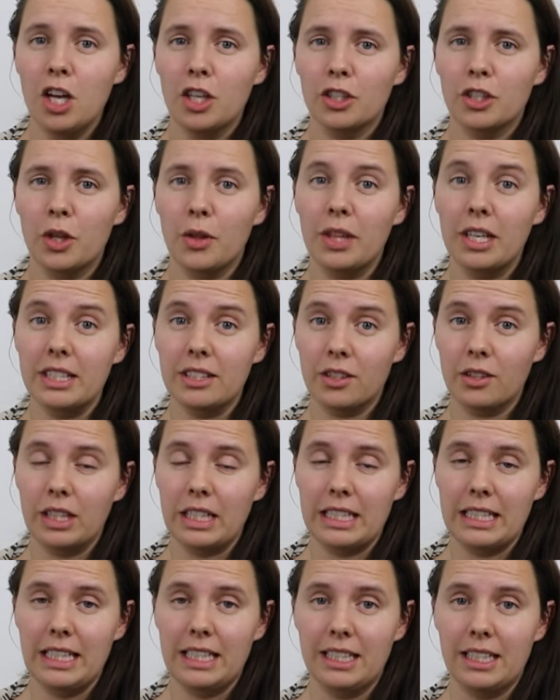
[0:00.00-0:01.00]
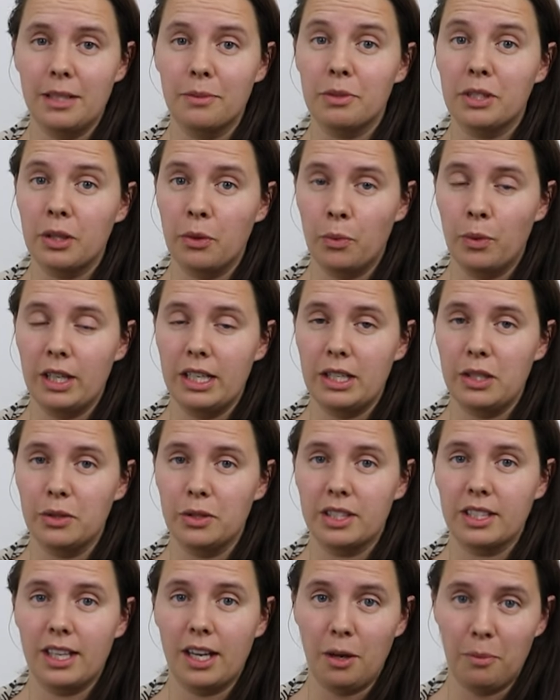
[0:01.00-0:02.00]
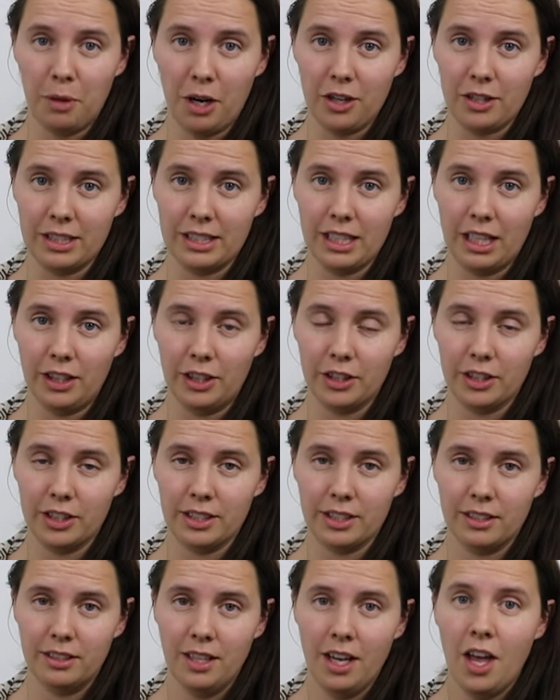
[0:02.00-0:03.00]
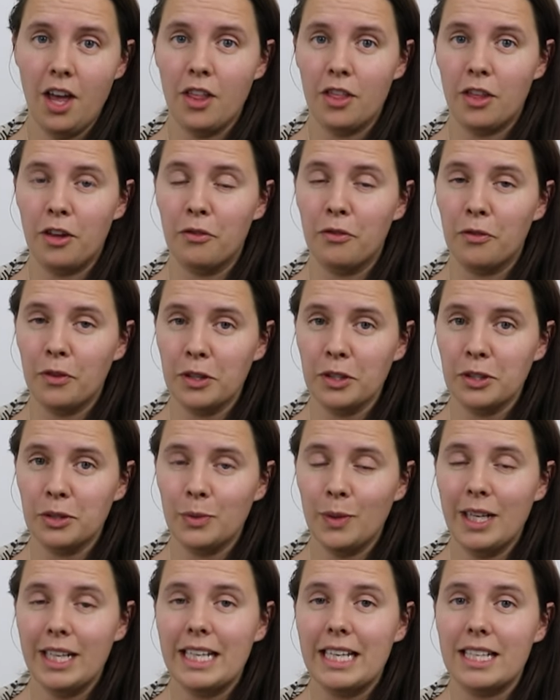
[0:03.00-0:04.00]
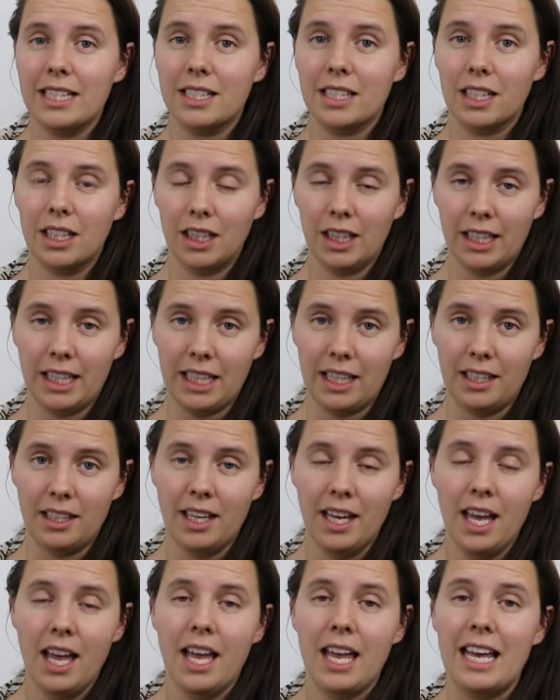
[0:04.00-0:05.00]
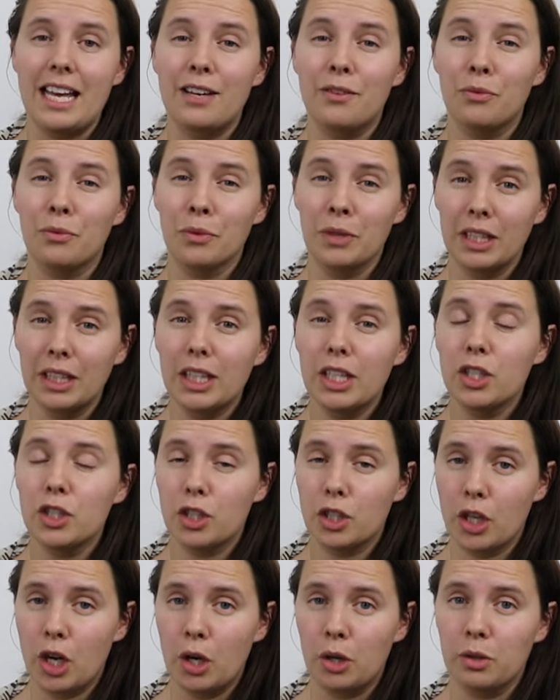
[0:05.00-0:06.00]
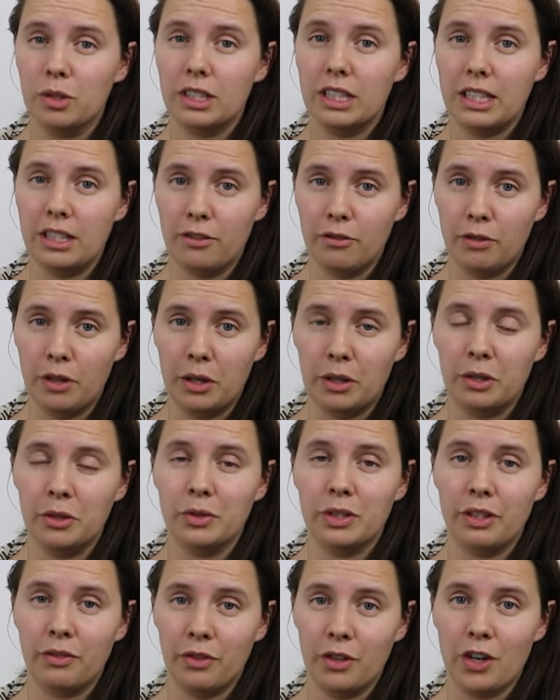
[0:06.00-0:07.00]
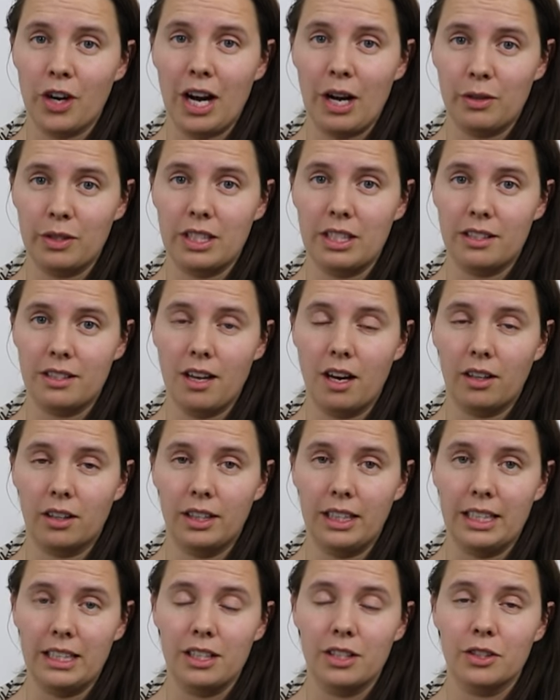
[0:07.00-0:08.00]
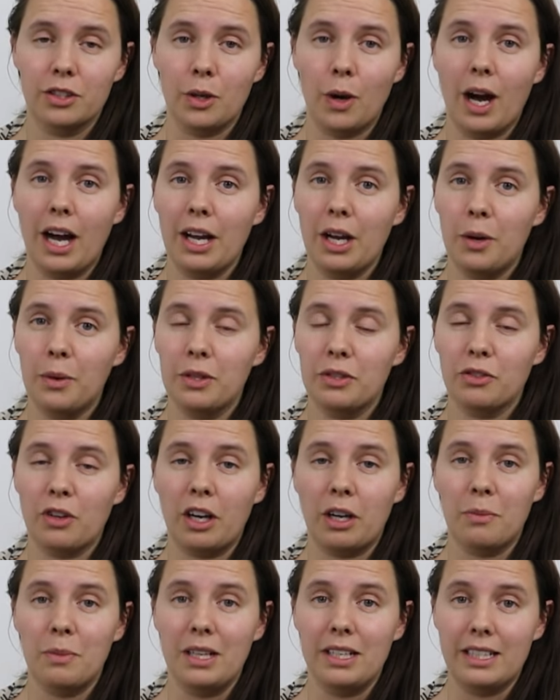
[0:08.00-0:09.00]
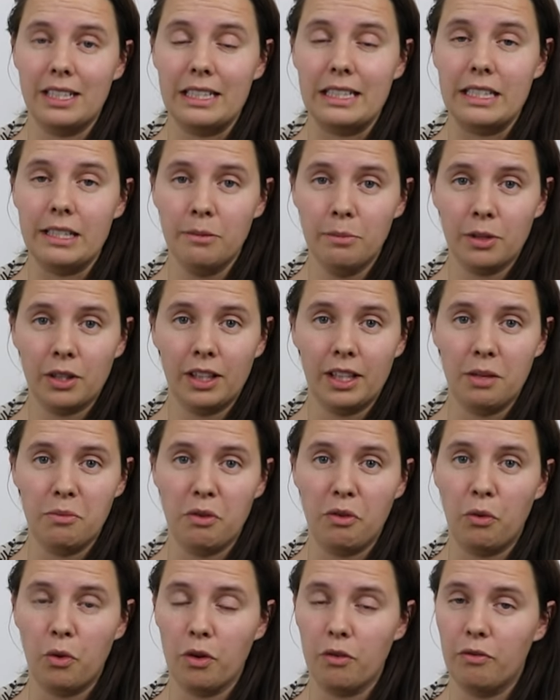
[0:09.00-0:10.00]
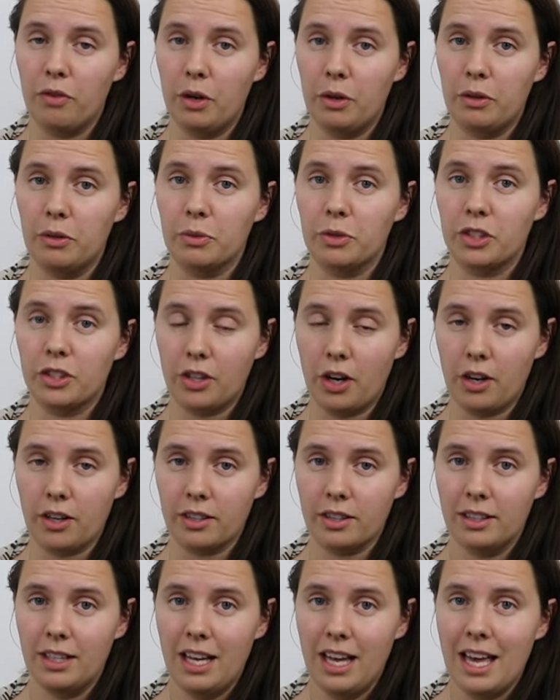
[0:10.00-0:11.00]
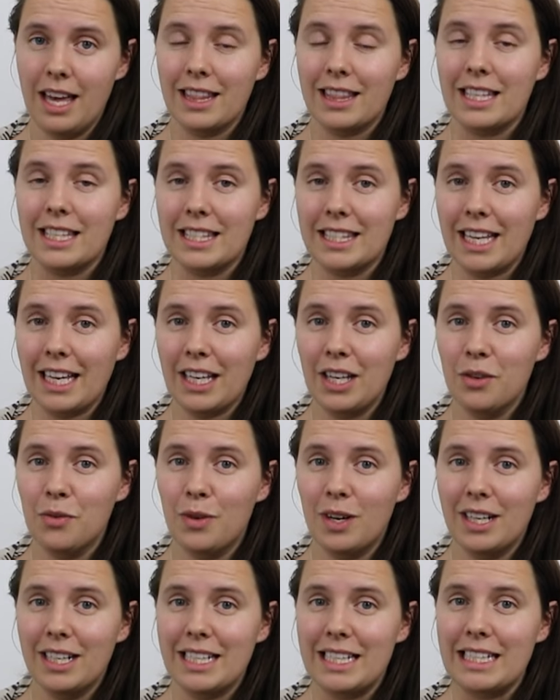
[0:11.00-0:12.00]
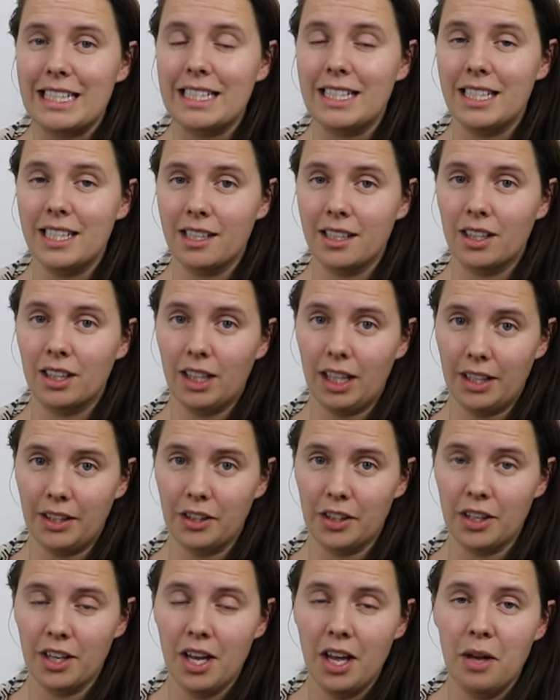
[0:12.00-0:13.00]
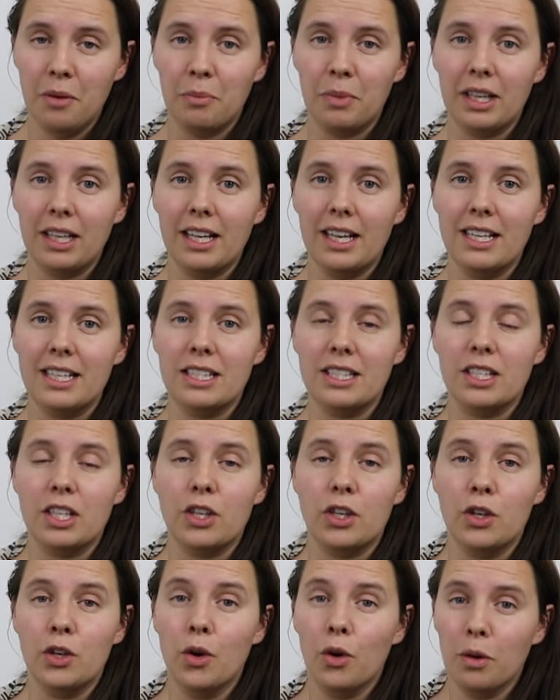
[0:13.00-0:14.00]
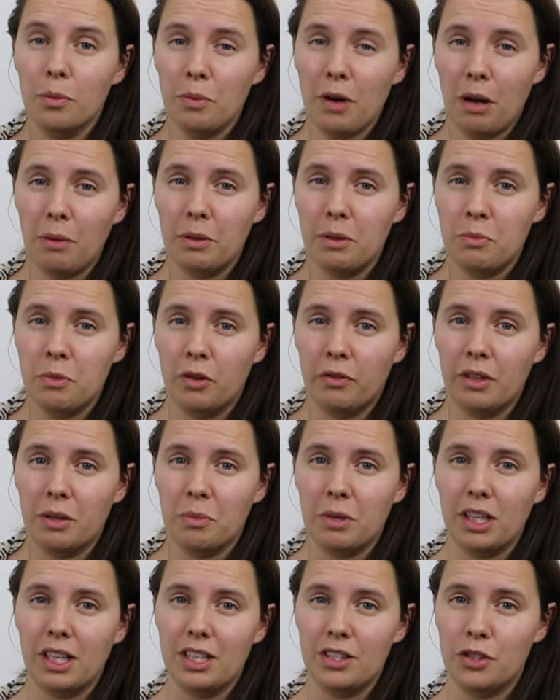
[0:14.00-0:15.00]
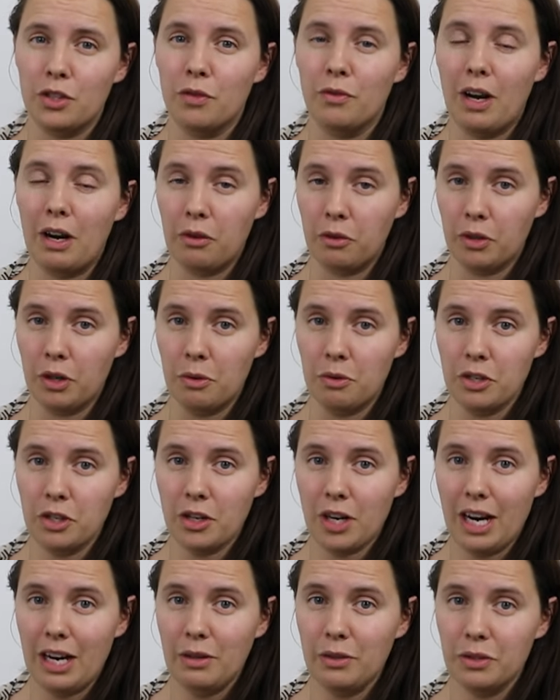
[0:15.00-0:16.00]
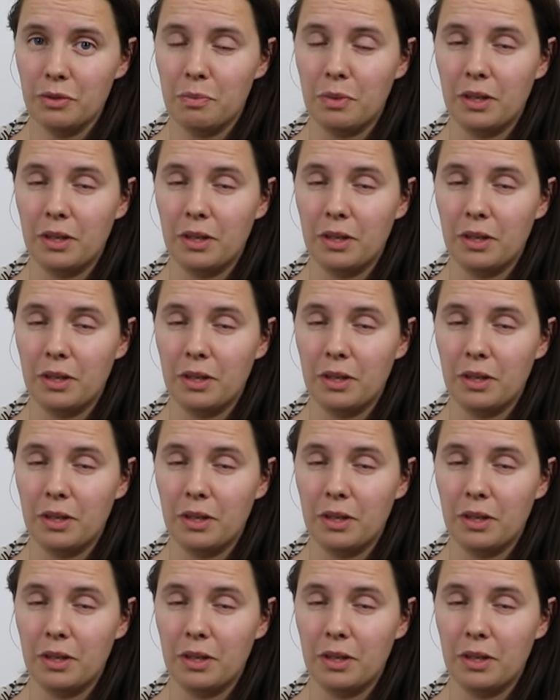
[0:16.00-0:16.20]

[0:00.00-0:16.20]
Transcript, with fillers: So these are the 10 tips that we use to help our sellers. The first one is clean. It really shows in photos if your house is not clean. So I always recommend a deep clean before photos start. The second one is declutter, because you're probably moving because you've outgrown your house,